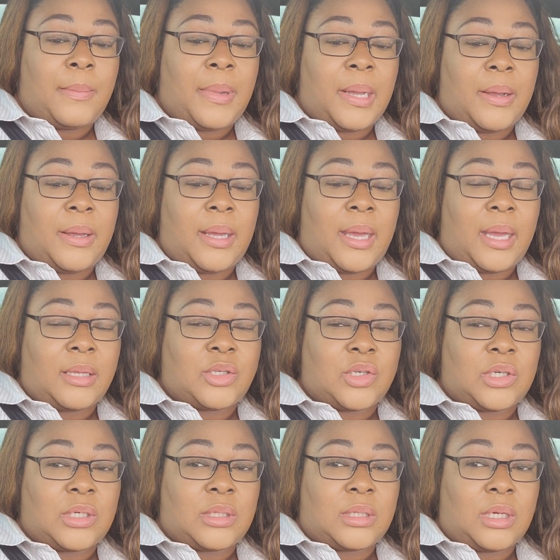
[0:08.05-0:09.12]

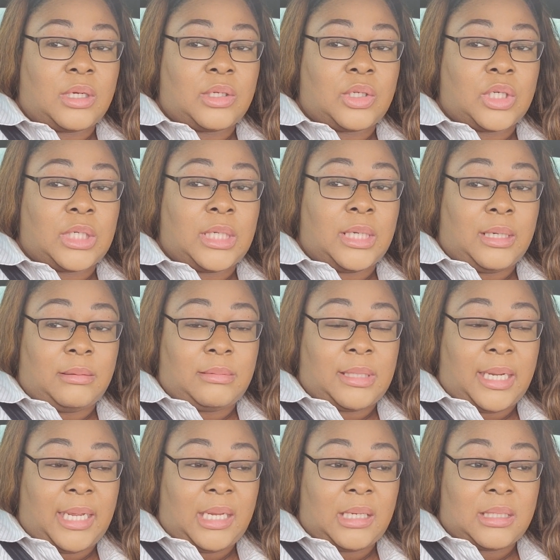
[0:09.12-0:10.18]
bariatric surgery
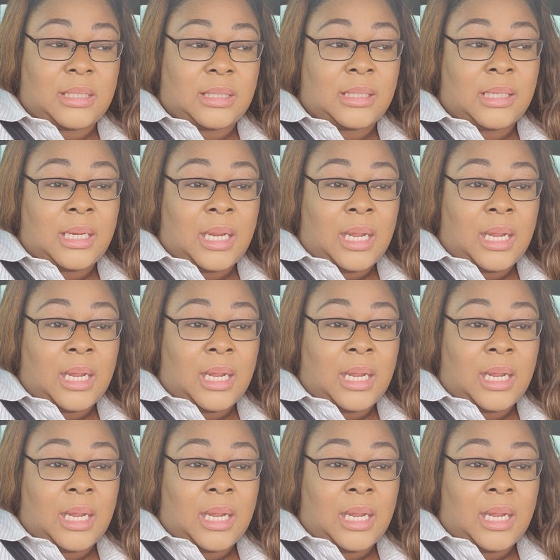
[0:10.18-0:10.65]
update